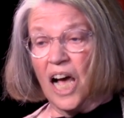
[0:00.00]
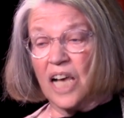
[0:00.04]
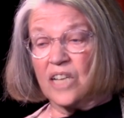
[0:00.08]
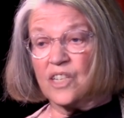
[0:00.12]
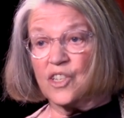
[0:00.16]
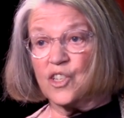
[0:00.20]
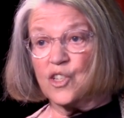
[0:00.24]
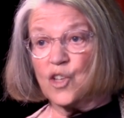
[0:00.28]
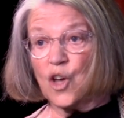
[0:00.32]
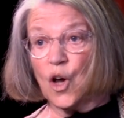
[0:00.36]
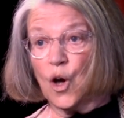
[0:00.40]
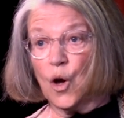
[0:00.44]

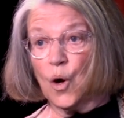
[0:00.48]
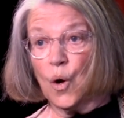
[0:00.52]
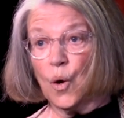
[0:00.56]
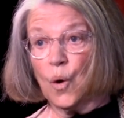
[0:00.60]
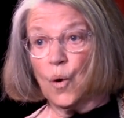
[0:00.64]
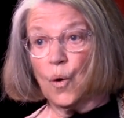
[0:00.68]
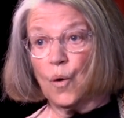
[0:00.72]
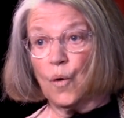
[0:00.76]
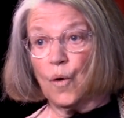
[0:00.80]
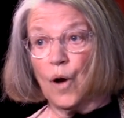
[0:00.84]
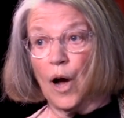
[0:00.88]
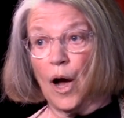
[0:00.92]

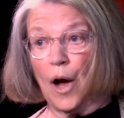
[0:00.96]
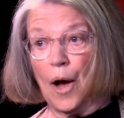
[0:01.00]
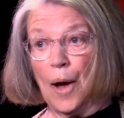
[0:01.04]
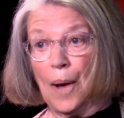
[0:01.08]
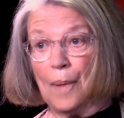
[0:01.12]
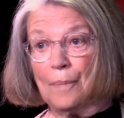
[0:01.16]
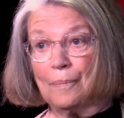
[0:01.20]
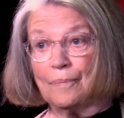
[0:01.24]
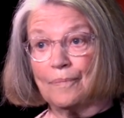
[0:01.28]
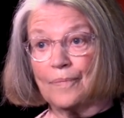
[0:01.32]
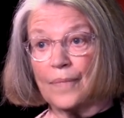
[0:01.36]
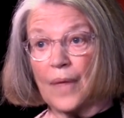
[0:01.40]
So
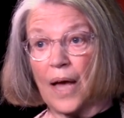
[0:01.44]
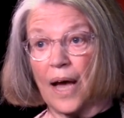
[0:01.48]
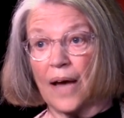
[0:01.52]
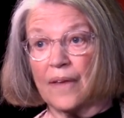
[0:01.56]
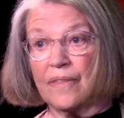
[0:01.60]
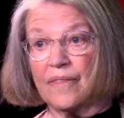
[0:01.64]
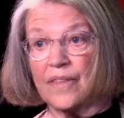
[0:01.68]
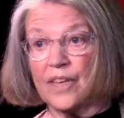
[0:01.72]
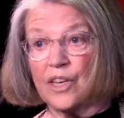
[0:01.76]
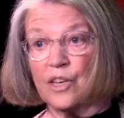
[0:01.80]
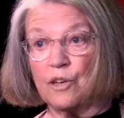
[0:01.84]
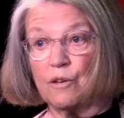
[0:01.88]

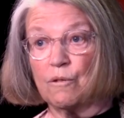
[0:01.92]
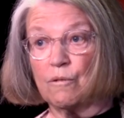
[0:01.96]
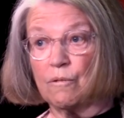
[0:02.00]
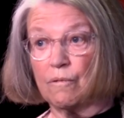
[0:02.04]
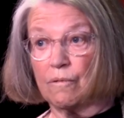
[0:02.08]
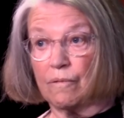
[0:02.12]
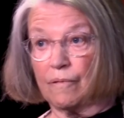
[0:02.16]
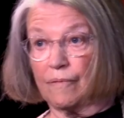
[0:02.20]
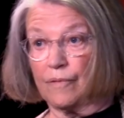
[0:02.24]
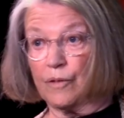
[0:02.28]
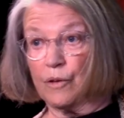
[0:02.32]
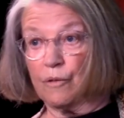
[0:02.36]
I think
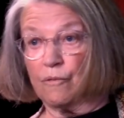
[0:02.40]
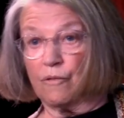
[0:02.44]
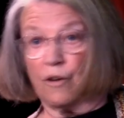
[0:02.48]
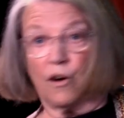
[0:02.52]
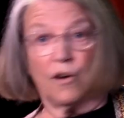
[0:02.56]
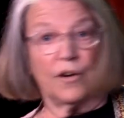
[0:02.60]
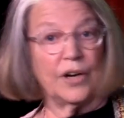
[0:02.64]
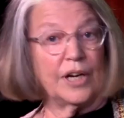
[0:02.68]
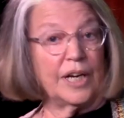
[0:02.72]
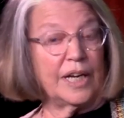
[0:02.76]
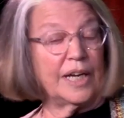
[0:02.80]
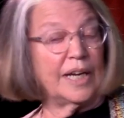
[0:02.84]
you've
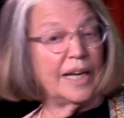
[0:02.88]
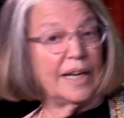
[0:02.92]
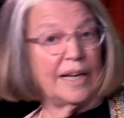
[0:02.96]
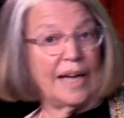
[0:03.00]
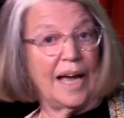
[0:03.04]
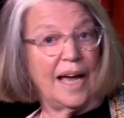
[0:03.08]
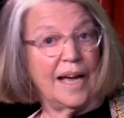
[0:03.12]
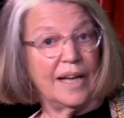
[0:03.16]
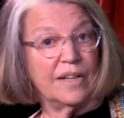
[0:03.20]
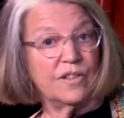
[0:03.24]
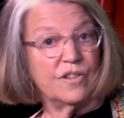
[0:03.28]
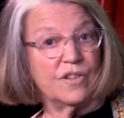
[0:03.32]
already
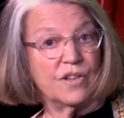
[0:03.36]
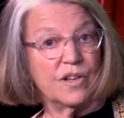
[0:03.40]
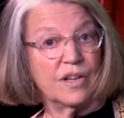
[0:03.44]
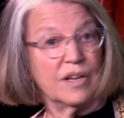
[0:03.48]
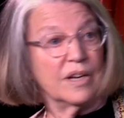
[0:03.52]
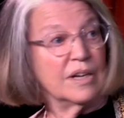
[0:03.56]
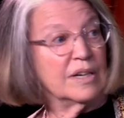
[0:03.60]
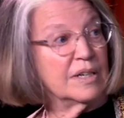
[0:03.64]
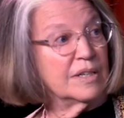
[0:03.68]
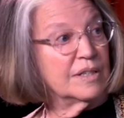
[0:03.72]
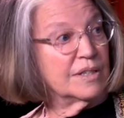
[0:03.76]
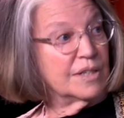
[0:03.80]
had
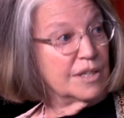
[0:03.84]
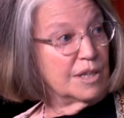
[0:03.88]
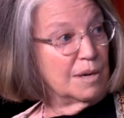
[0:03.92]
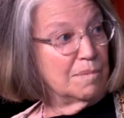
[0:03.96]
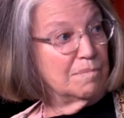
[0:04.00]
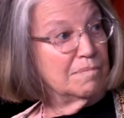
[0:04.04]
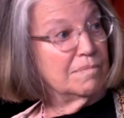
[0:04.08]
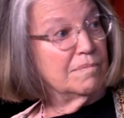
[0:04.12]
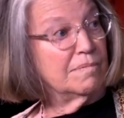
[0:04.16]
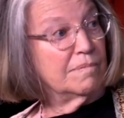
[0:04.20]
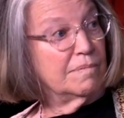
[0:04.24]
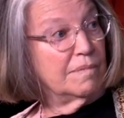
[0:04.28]

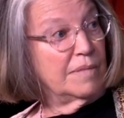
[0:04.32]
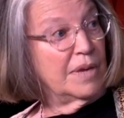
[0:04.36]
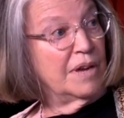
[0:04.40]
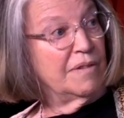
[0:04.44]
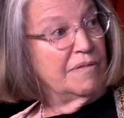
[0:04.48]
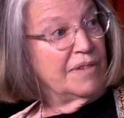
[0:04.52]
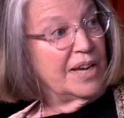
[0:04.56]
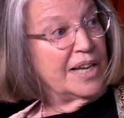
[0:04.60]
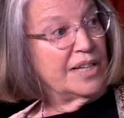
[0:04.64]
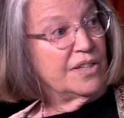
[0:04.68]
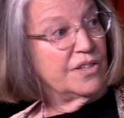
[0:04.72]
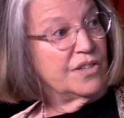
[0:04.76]
some
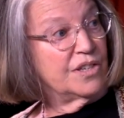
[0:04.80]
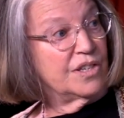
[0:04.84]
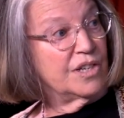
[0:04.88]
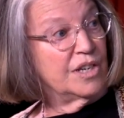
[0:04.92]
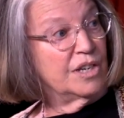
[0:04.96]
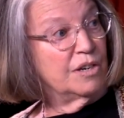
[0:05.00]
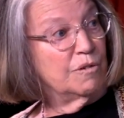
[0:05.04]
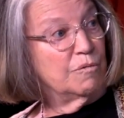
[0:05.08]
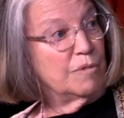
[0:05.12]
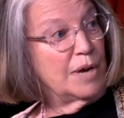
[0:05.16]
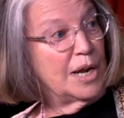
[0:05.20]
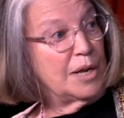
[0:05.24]
events
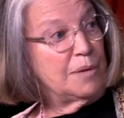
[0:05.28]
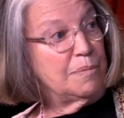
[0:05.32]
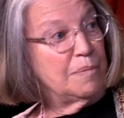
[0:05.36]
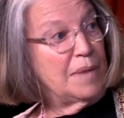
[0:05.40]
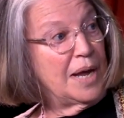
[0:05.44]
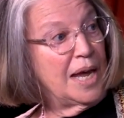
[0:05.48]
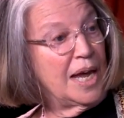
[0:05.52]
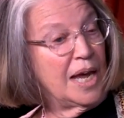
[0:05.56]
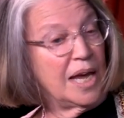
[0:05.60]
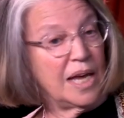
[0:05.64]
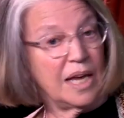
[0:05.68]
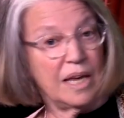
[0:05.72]
in Red
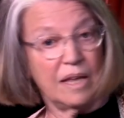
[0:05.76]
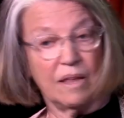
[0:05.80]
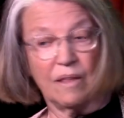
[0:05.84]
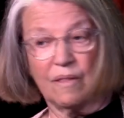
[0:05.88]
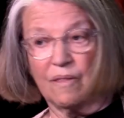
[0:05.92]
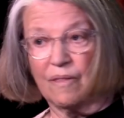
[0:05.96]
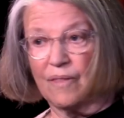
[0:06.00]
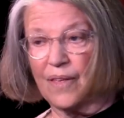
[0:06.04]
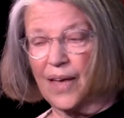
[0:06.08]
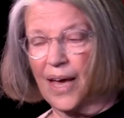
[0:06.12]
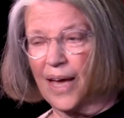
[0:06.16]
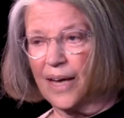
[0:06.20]
May
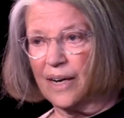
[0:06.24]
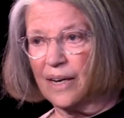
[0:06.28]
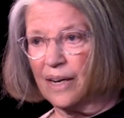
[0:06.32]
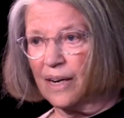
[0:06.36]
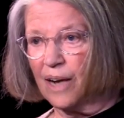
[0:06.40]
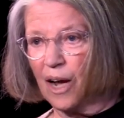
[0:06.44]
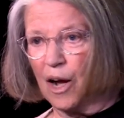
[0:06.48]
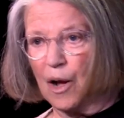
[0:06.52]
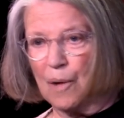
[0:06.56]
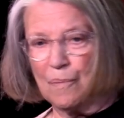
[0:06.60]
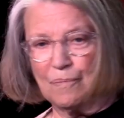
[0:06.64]
that